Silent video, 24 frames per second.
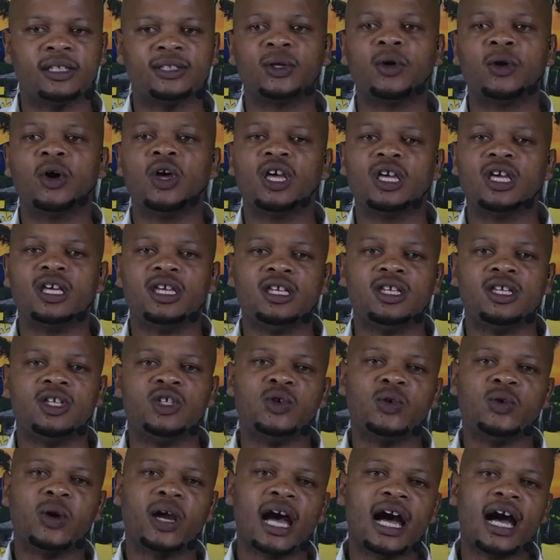So
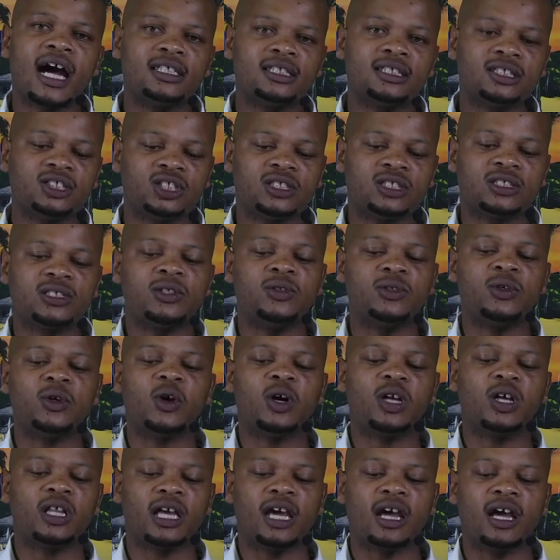you can't just
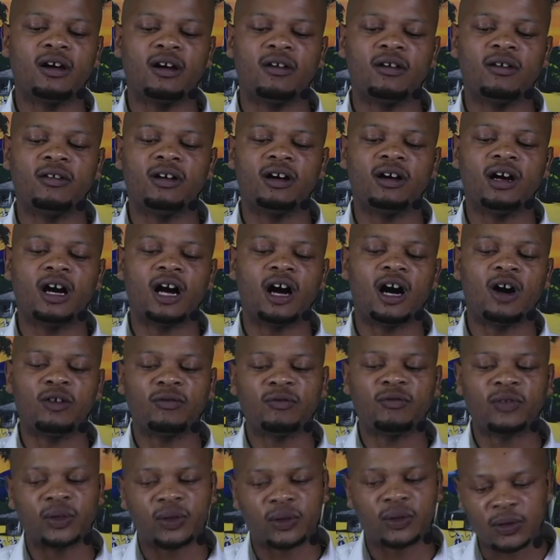look out
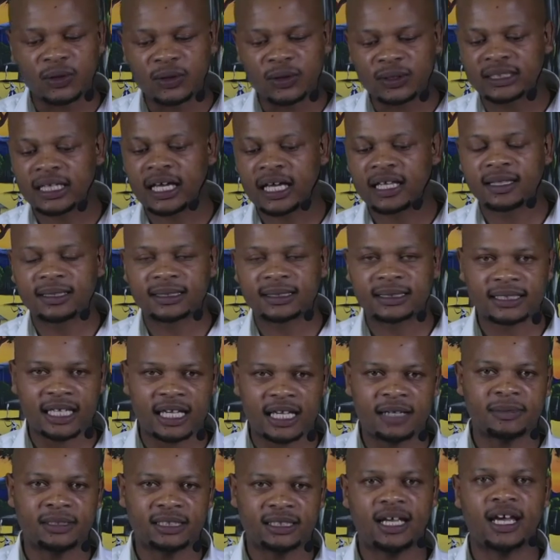for those at the
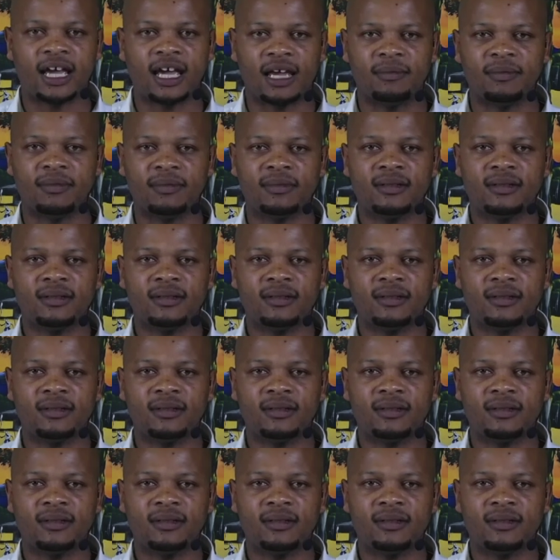same time,